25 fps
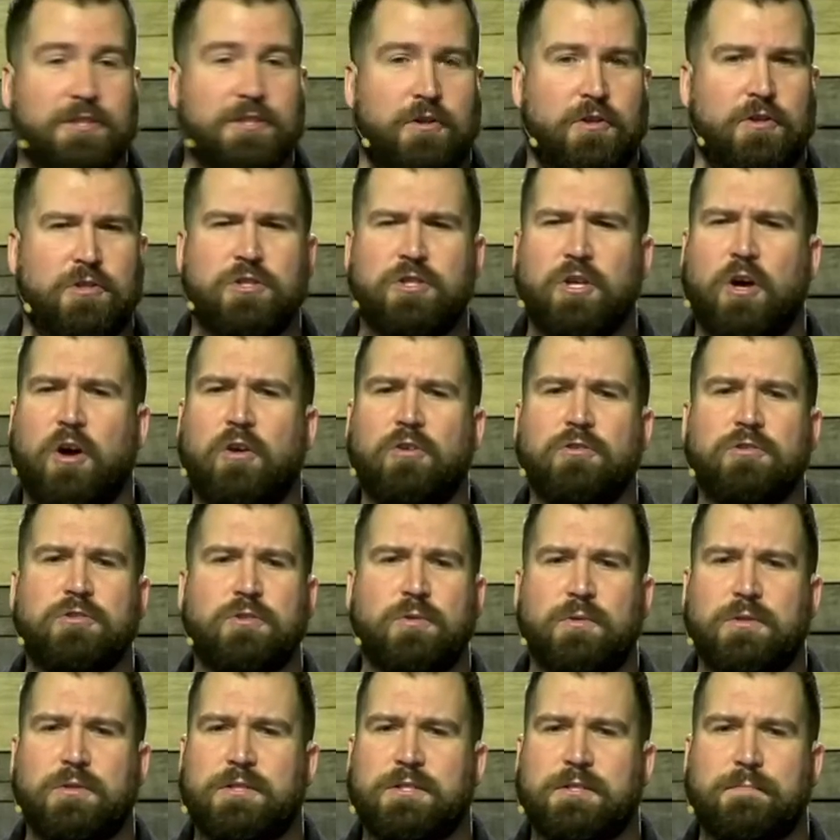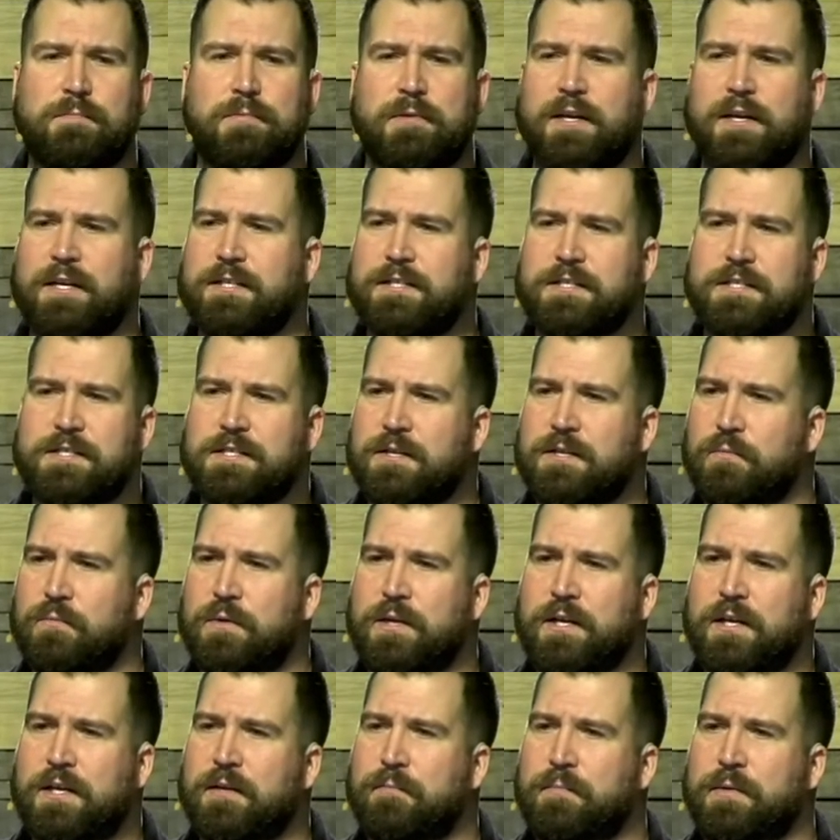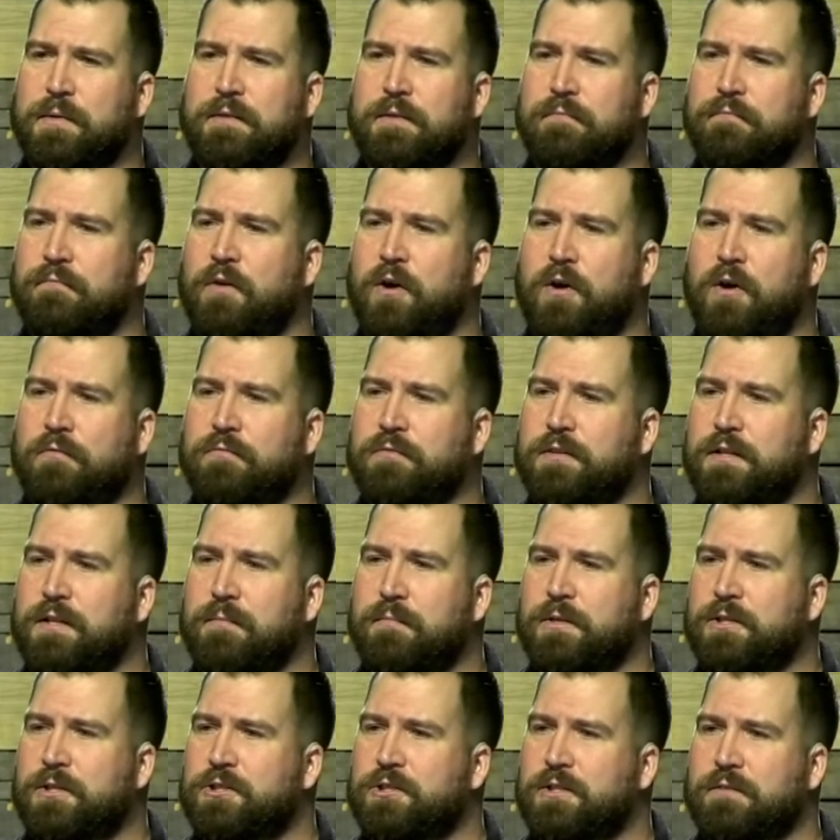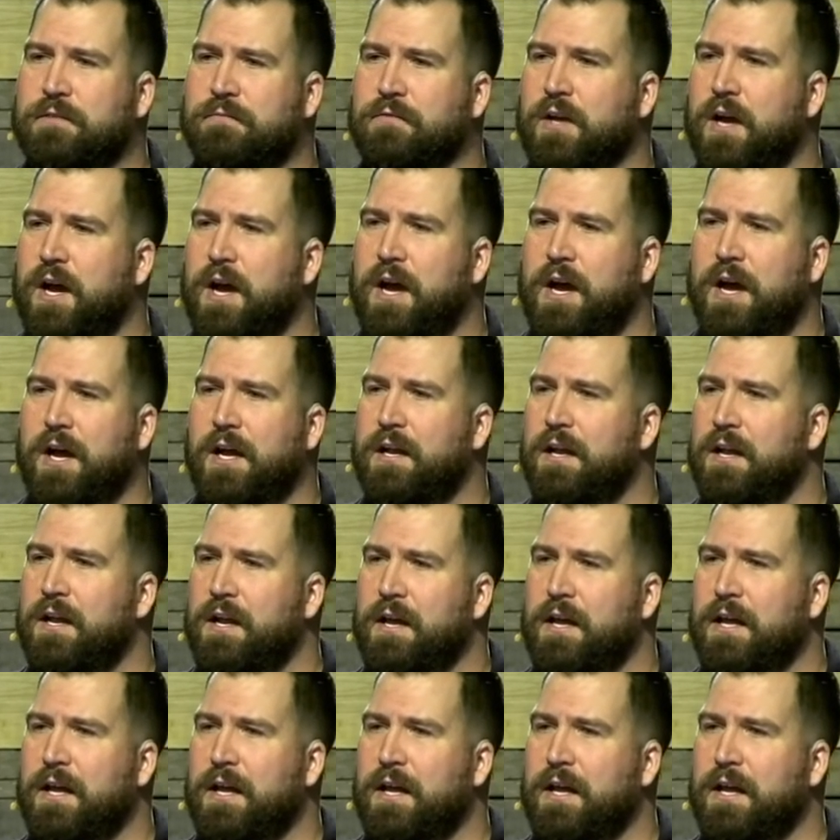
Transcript: There's all sorts of places that we can be involved in the mission of God,